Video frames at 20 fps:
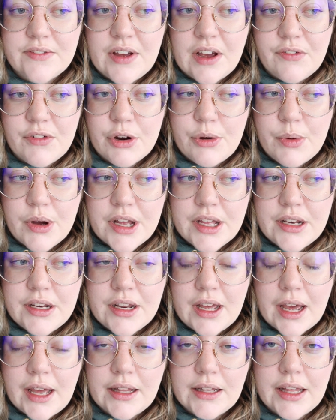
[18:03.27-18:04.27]
of
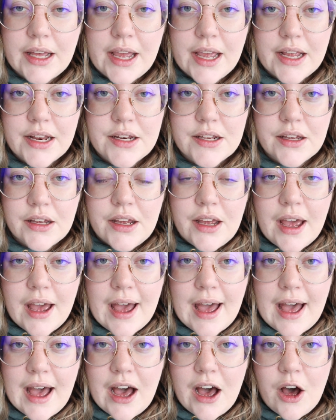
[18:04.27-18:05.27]
everyone. I liked
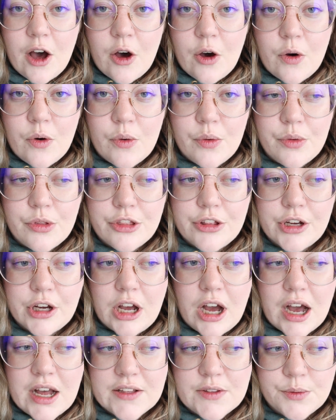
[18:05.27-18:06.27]
how the
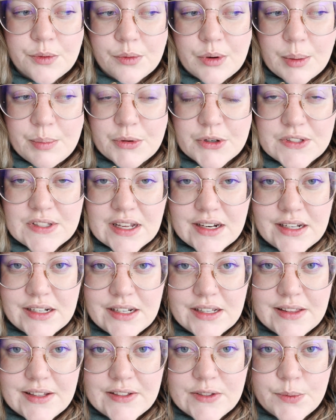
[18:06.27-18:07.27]
gods were represented
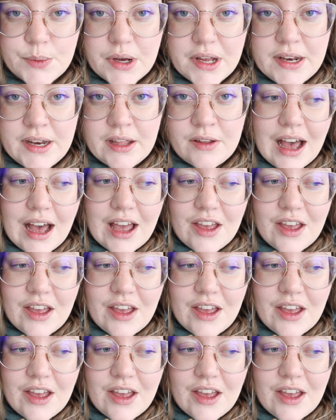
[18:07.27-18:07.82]
in this one.